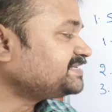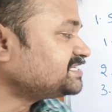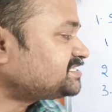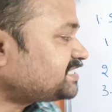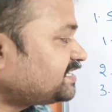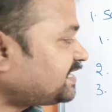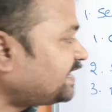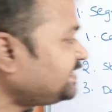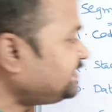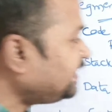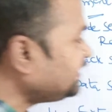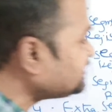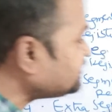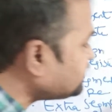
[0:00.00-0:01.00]
register
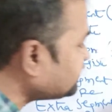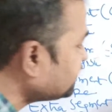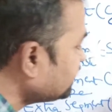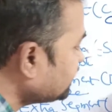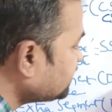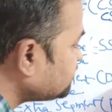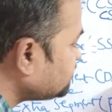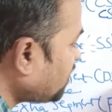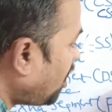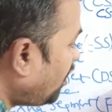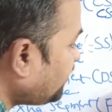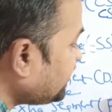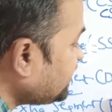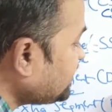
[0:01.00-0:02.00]
contains
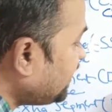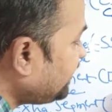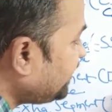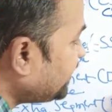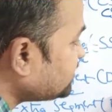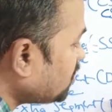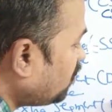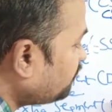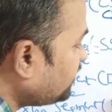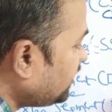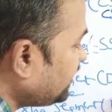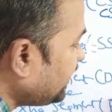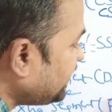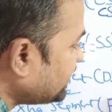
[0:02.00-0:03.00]
starting address of
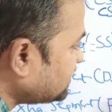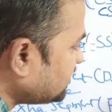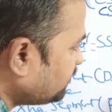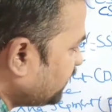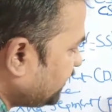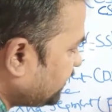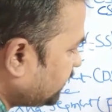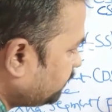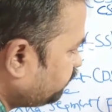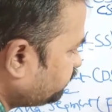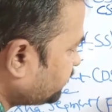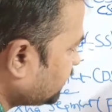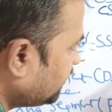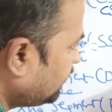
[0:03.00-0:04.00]
the data segment.
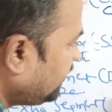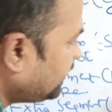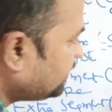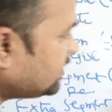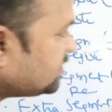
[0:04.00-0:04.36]
Let